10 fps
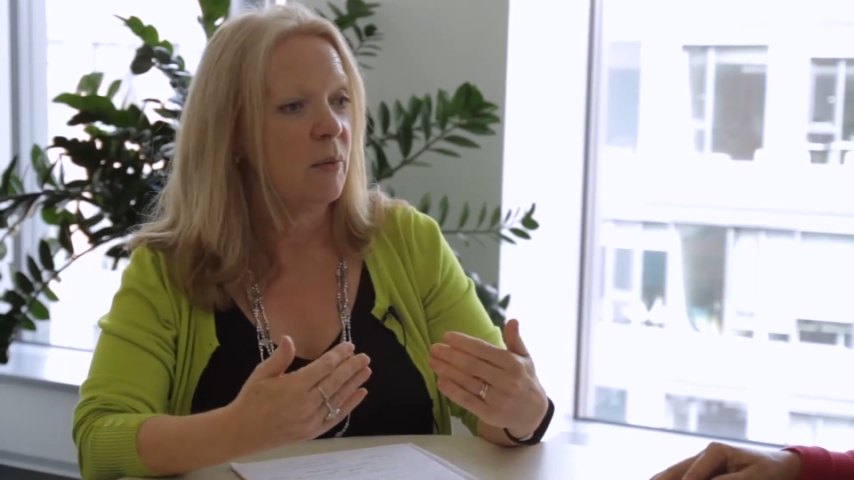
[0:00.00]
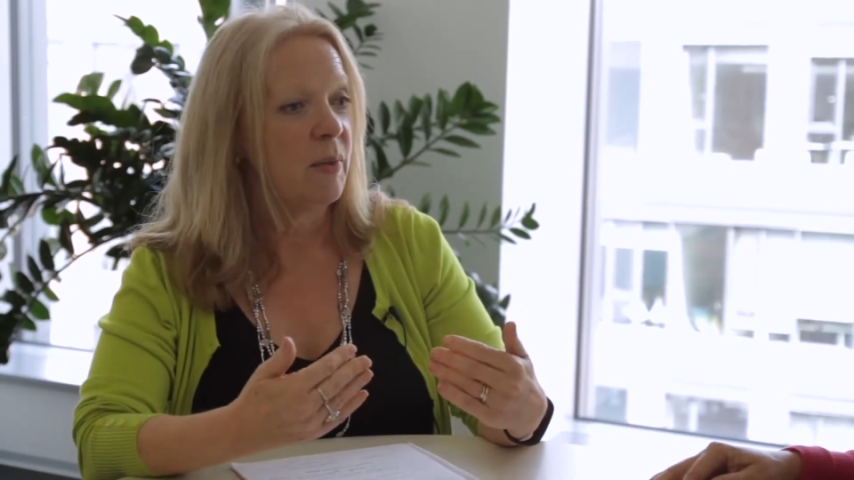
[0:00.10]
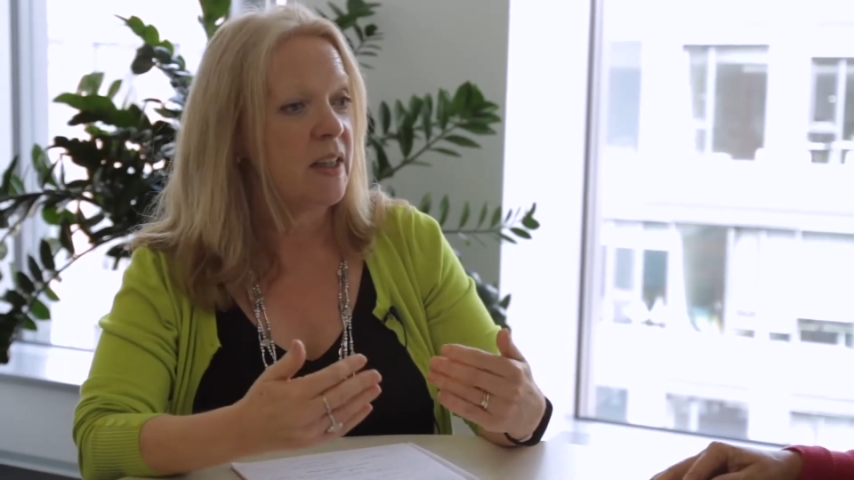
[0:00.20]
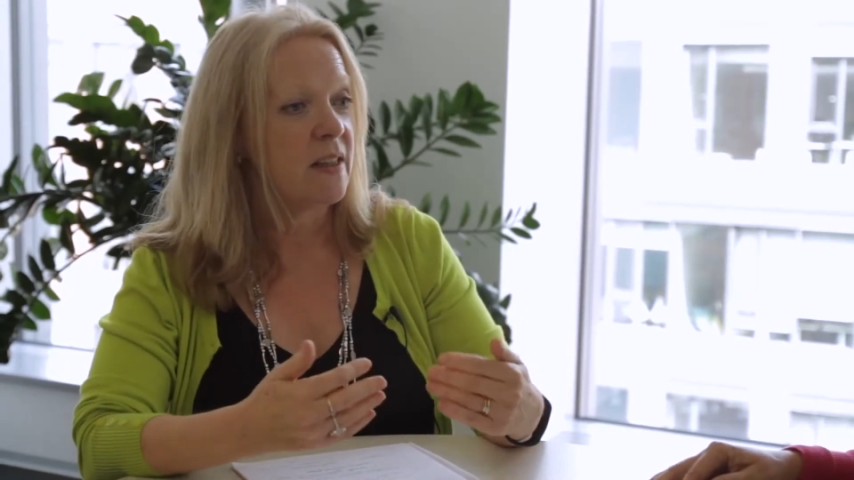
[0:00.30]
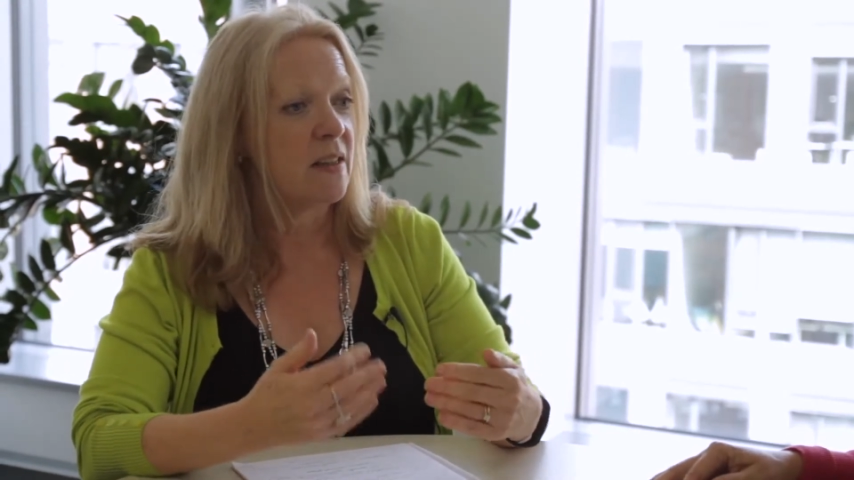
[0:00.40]

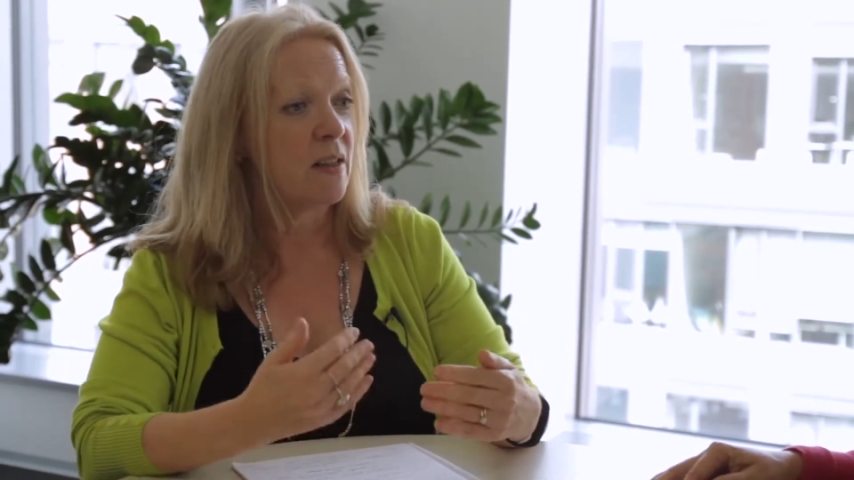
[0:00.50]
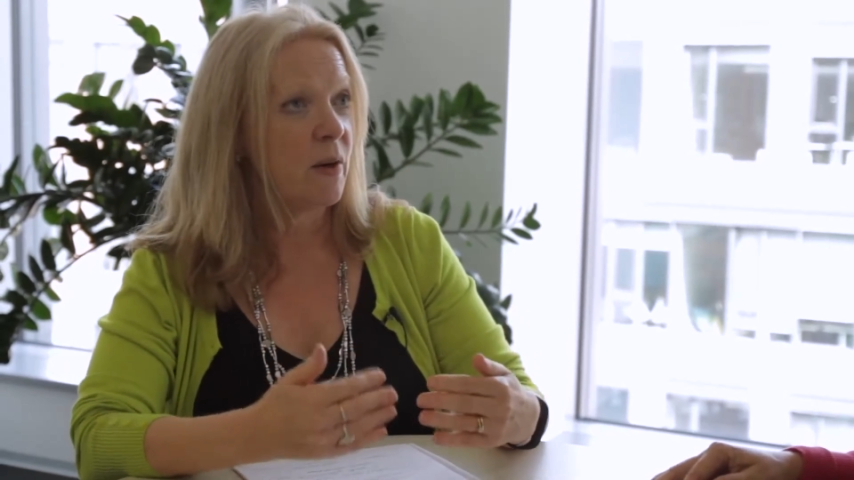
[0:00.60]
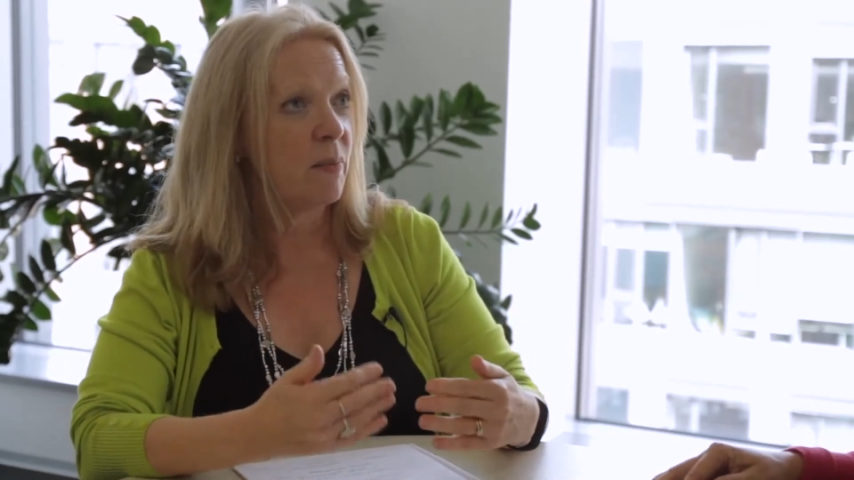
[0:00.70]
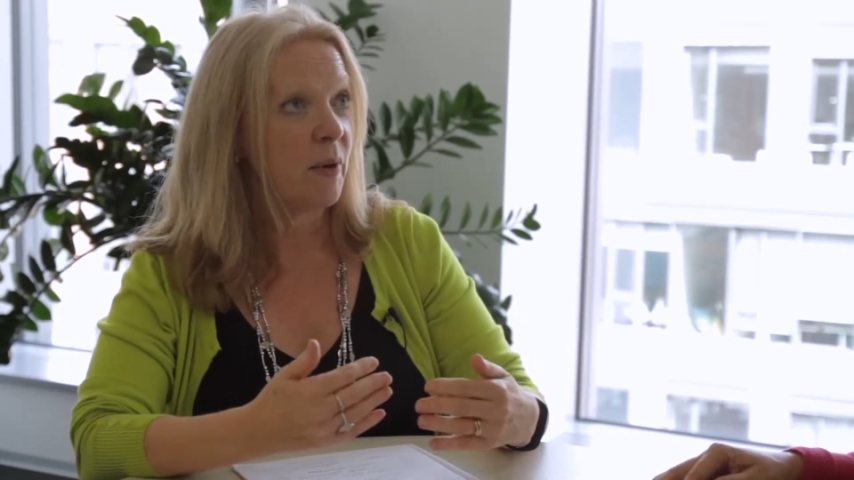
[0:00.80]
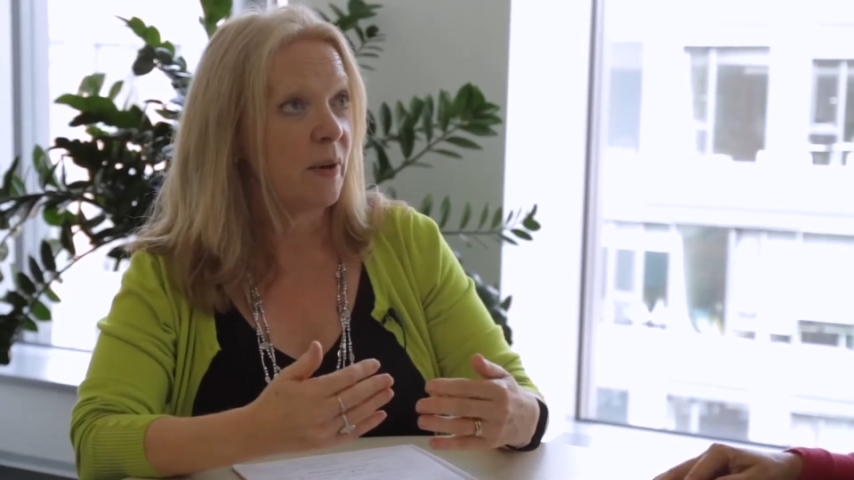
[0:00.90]
but it's so
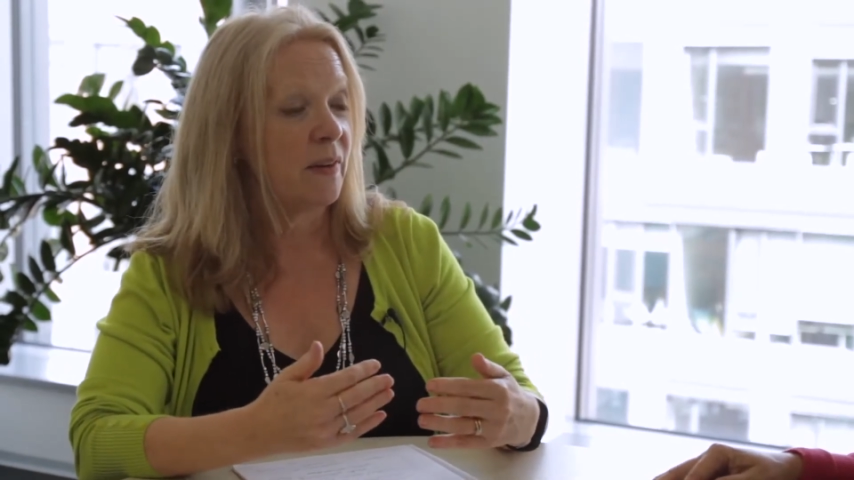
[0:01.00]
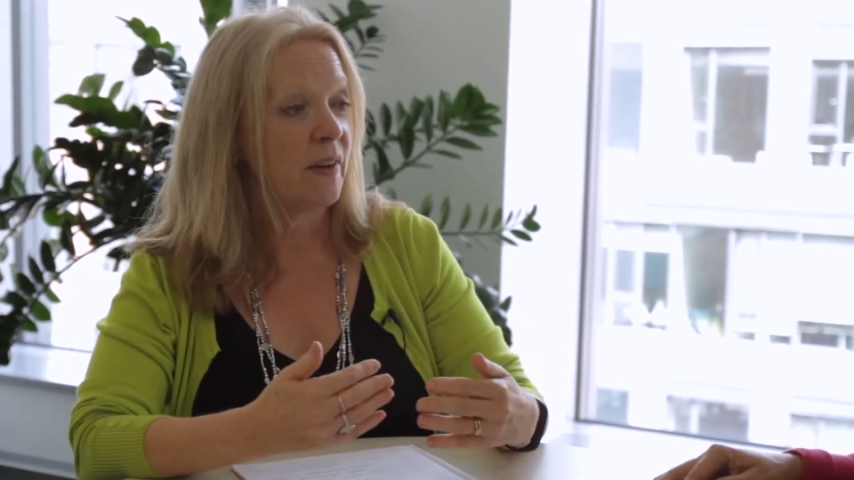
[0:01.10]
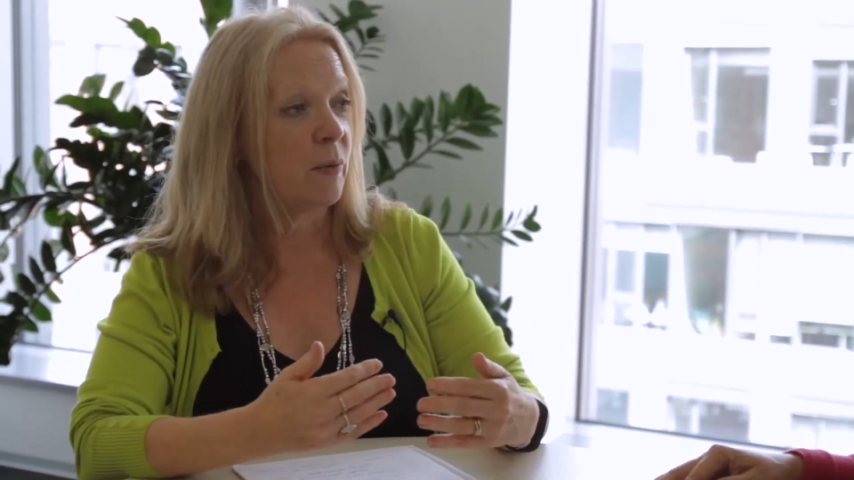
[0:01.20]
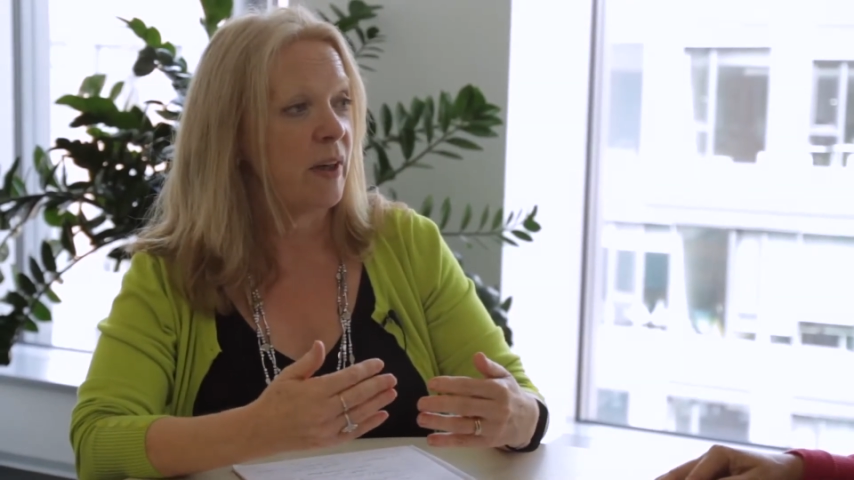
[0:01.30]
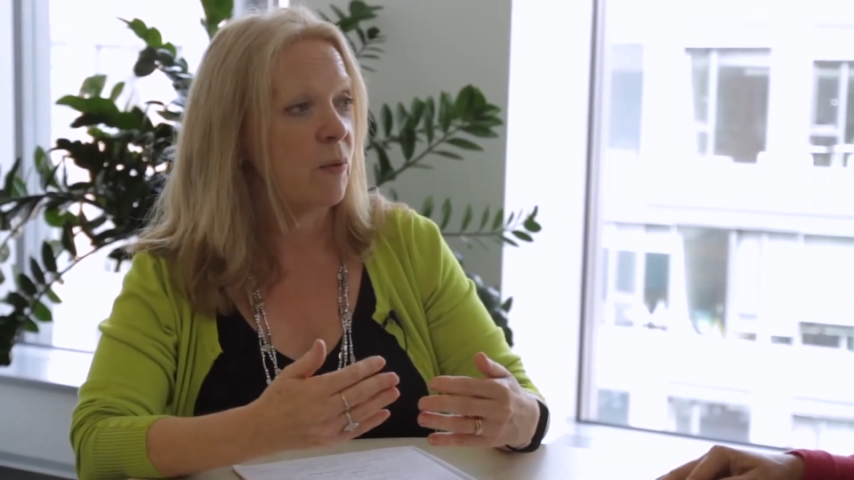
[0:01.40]
important that we